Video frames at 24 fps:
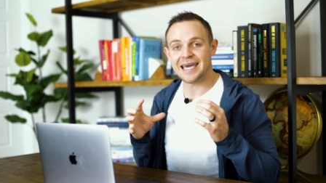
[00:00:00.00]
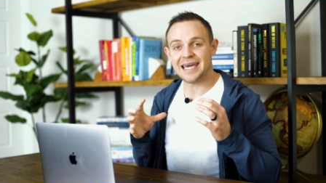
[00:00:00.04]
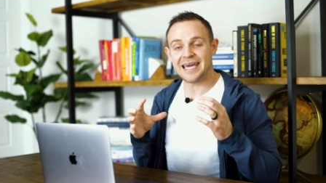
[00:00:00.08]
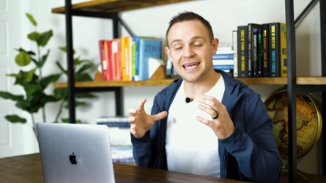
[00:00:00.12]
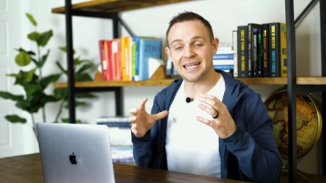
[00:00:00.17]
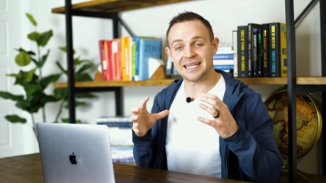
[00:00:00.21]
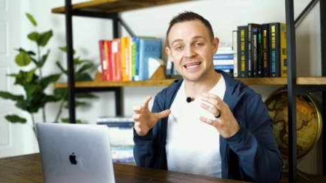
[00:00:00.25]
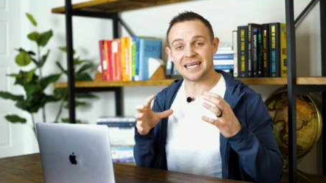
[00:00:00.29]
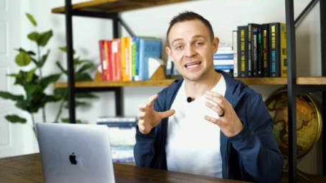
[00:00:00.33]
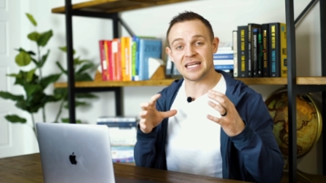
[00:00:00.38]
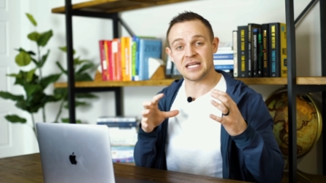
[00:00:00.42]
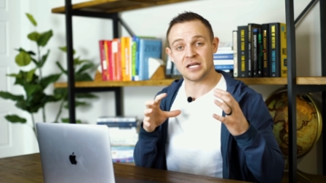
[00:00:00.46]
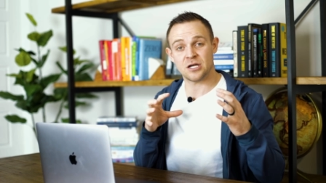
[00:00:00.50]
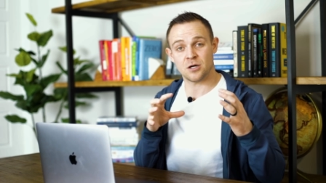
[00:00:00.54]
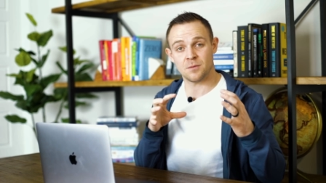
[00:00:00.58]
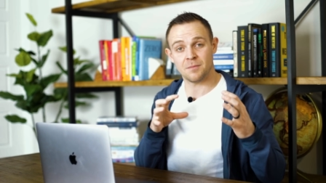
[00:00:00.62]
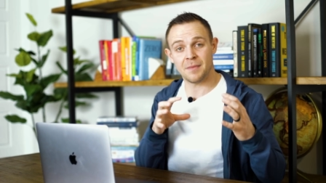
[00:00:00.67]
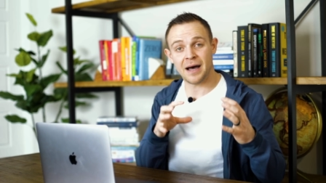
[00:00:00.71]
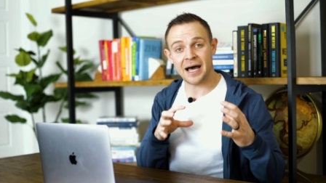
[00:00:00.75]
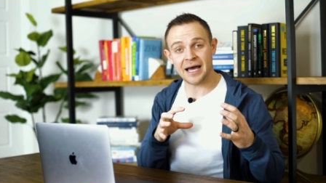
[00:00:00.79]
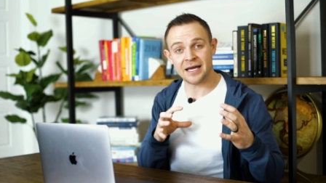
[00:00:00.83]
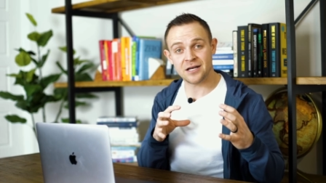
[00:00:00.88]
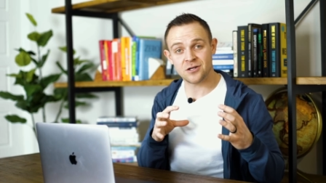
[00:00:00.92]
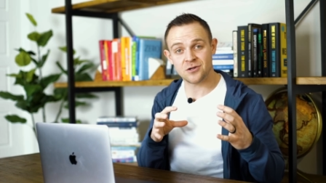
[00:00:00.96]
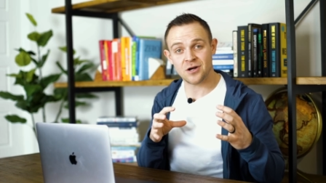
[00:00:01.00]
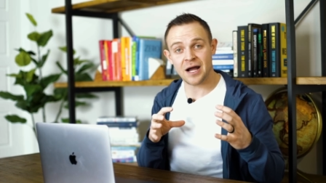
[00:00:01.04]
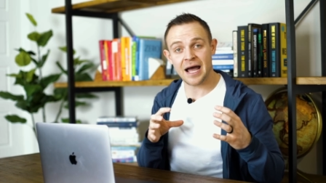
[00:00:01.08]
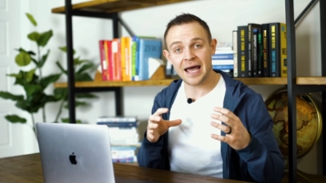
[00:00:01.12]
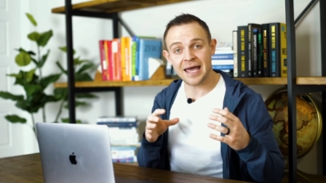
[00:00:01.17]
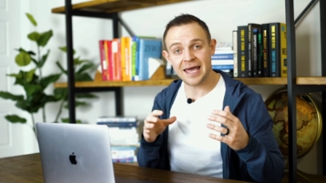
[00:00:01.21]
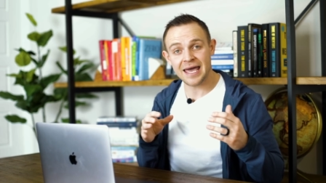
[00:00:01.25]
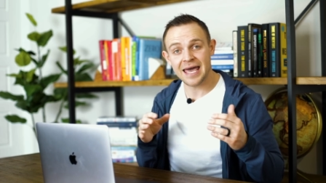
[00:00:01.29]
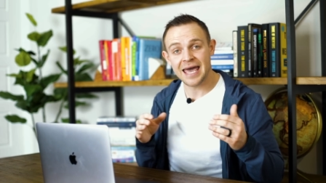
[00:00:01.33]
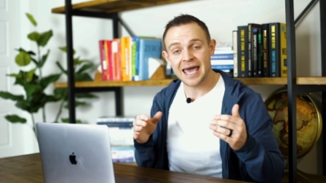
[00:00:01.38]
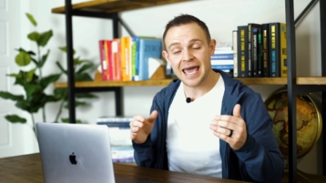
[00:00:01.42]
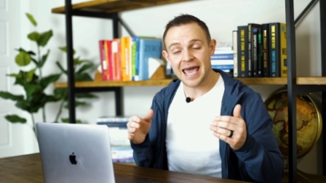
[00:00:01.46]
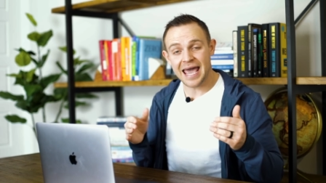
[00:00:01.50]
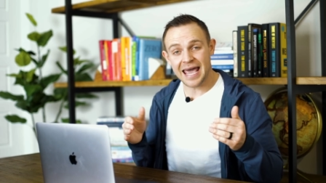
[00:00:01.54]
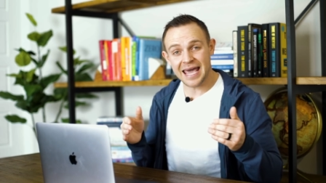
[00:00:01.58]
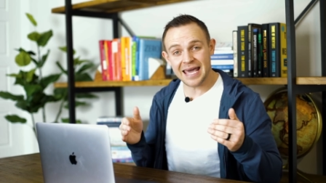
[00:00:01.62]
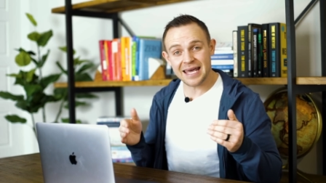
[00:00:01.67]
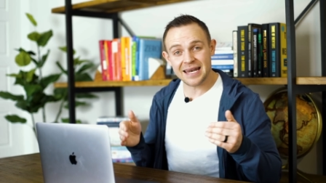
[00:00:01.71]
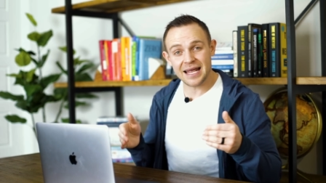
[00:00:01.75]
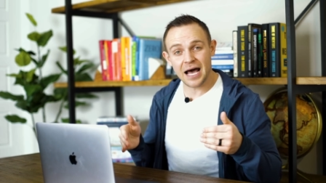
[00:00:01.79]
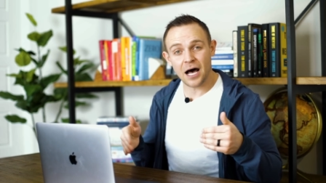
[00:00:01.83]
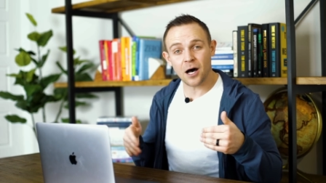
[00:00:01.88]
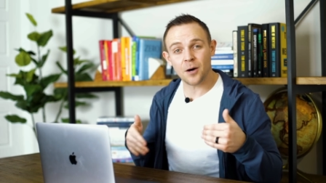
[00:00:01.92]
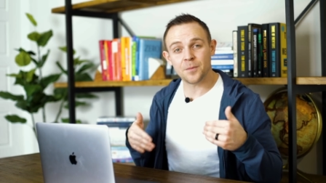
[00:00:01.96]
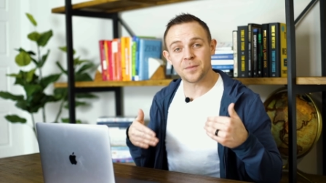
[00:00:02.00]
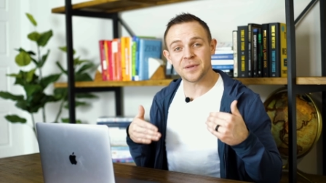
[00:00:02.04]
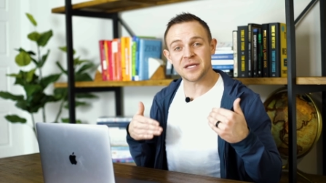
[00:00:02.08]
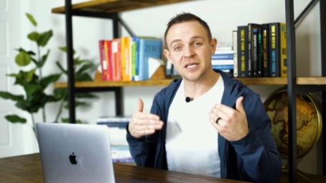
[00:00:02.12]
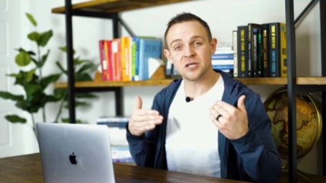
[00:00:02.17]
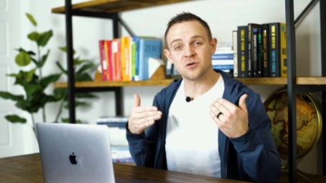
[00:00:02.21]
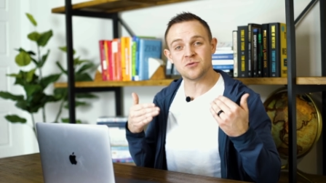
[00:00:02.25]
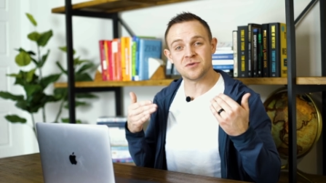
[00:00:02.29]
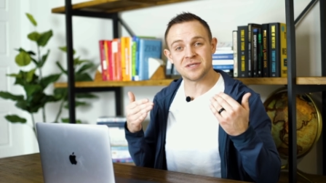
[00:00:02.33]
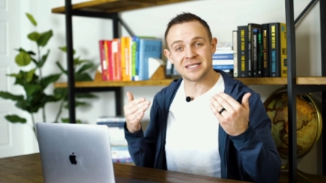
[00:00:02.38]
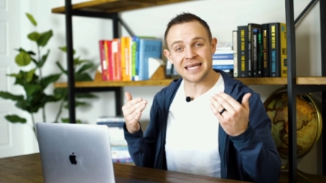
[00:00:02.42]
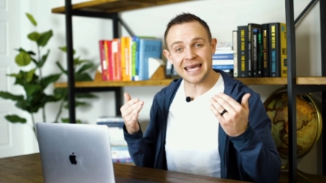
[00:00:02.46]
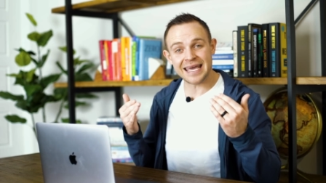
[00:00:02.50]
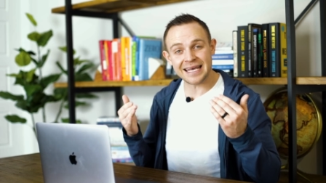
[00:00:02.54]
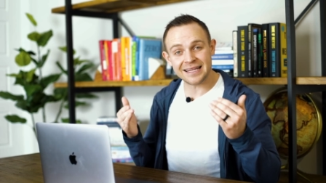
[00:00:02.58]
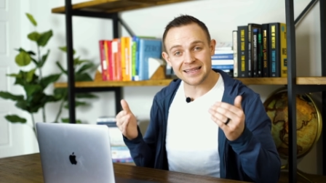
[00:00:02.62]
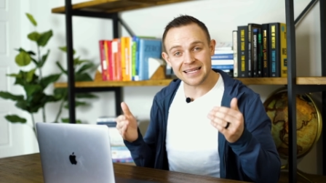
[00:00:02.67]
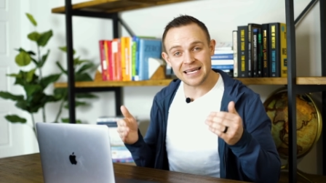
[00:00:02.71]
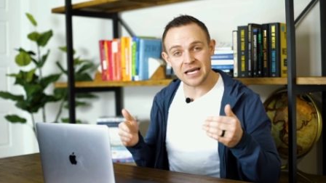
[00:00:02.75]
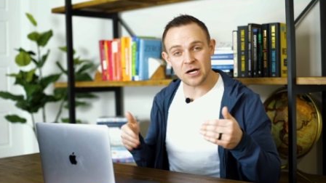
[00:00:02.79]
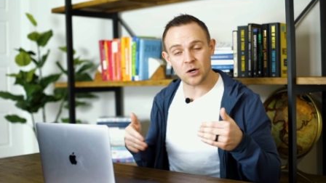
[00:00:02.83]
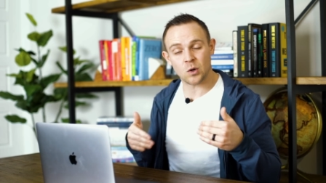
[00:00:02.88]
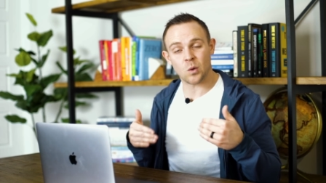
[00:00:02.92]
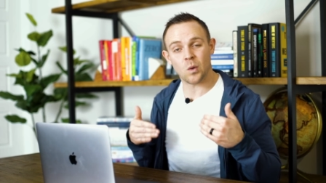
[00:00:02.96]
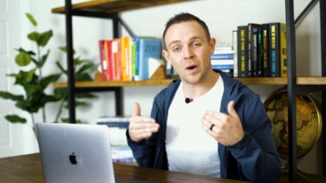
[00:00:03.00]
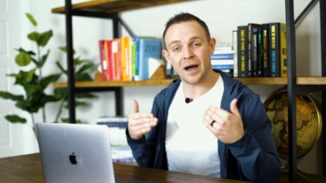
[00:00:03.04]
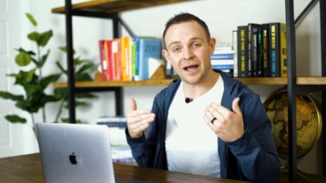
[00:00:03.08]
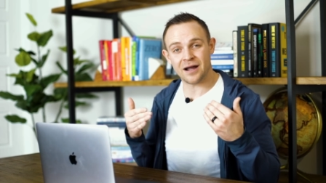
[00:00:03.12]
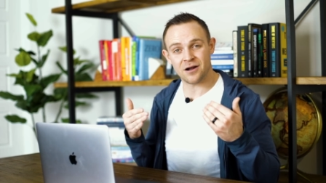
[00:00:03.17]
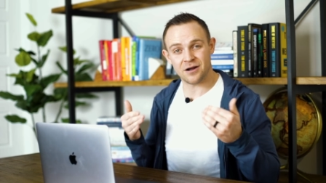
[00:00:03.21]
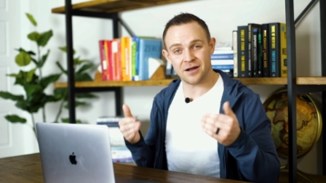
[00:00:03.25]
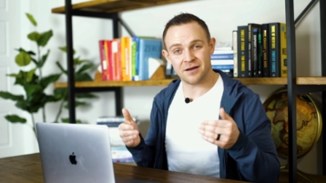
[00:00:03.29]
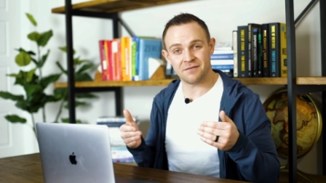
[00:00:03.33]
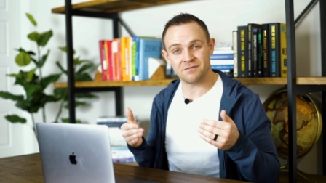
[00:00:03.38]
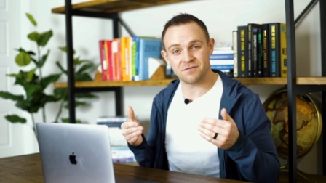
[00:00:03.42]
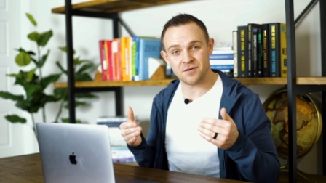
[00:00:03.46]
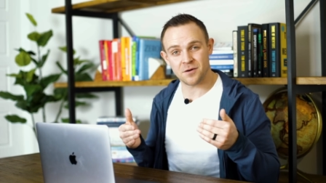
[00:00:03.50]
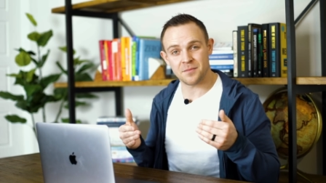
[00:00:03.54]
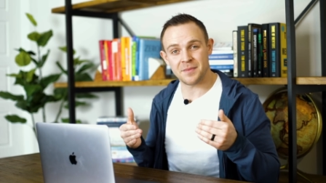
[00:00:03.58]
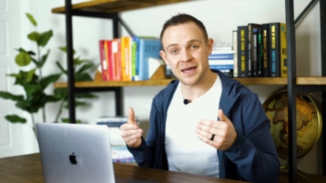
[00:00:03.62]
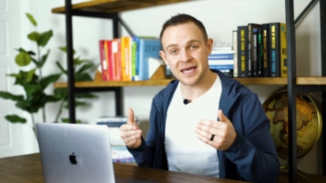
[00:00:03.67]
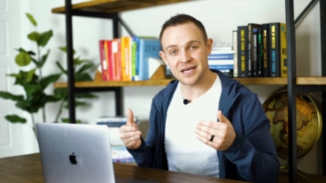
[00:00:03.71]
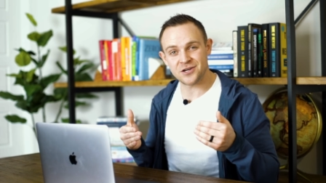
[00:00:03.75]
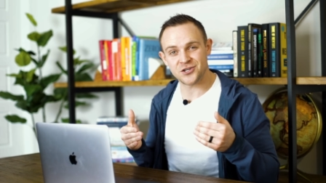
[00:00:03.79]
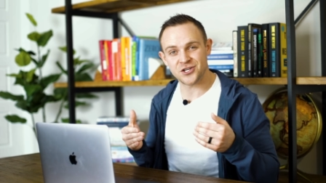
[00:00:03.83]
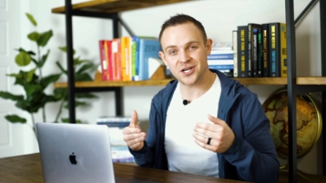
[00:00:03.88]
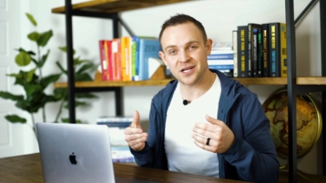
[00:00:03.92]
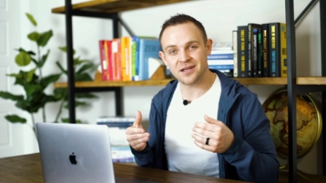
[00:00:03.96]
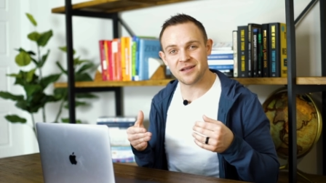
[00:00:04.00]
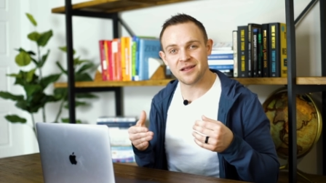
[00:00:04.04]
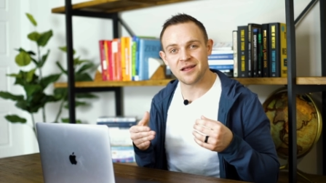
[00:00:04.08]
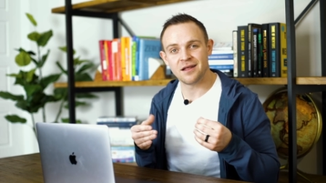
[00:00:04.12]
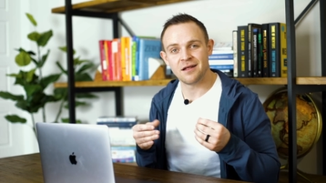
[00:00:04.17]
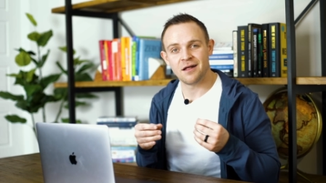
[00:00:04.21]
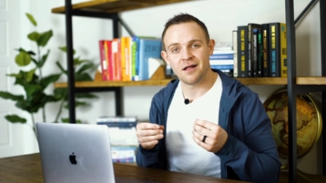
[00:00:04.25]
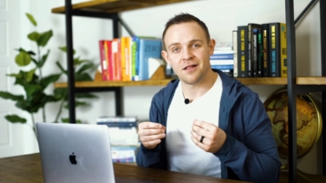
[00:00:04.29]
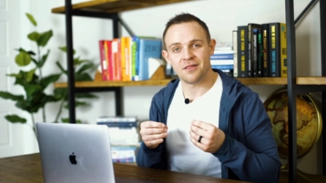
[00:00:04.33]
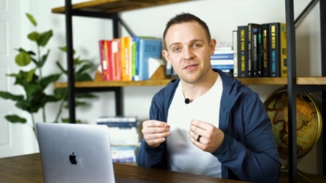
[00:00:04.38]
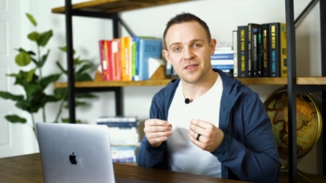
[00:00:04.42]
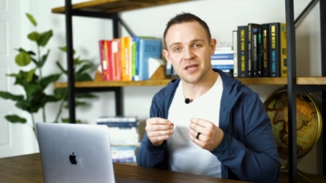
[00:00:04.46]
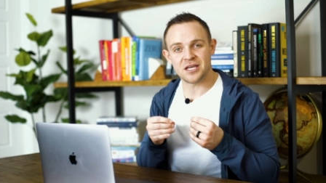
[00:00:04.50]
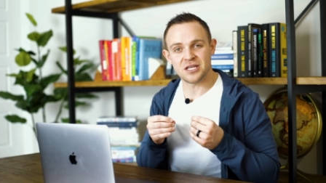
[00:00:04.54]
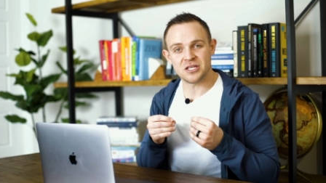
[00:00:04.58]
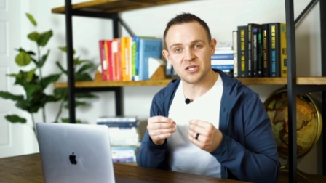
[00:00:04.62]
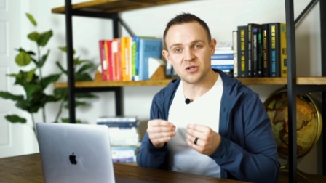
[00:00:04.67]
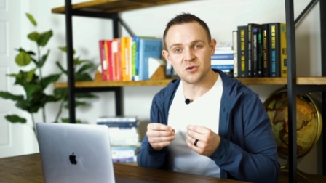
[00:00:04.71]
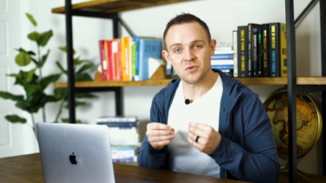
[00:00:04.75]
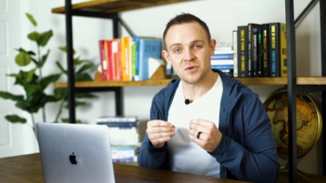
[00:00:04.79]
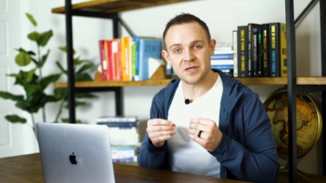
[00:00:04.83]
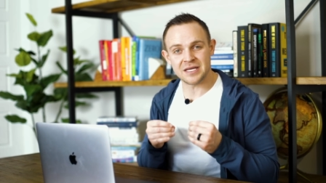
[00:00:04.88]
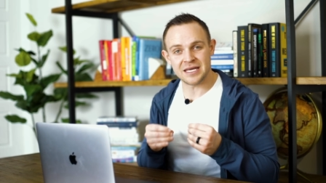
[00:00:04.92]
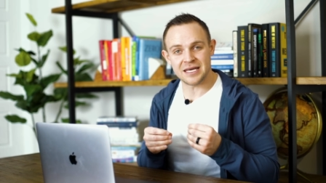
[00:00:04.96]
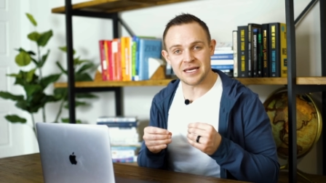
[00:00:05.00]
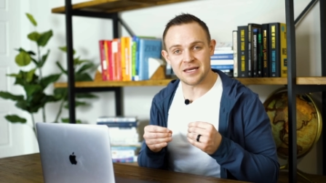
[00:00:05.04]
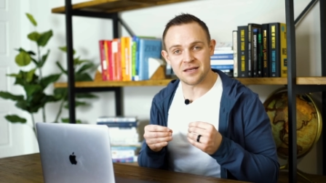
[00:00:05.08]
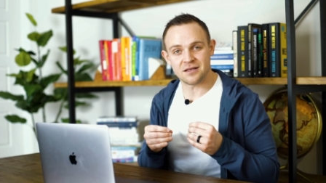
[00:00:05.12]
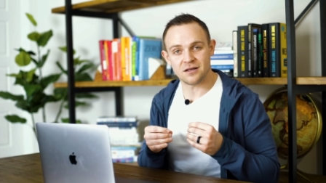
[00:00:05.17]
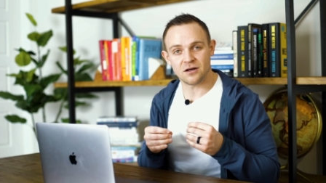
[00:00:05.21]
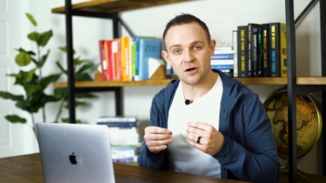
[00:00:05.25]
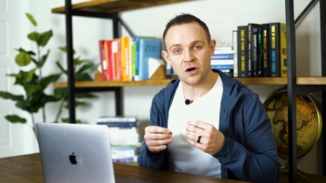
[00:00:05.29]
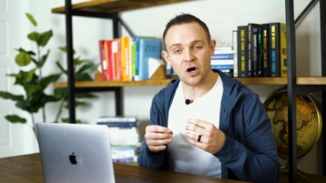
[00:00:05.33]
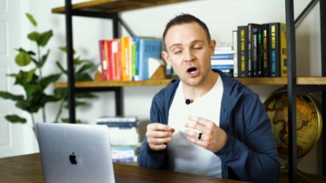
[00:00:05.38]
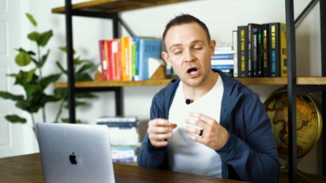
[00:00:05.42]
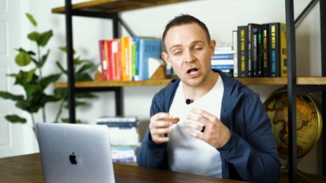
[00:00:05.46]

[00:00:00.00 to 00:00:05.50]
in getting your mind right and helping you daily acquire information that you need.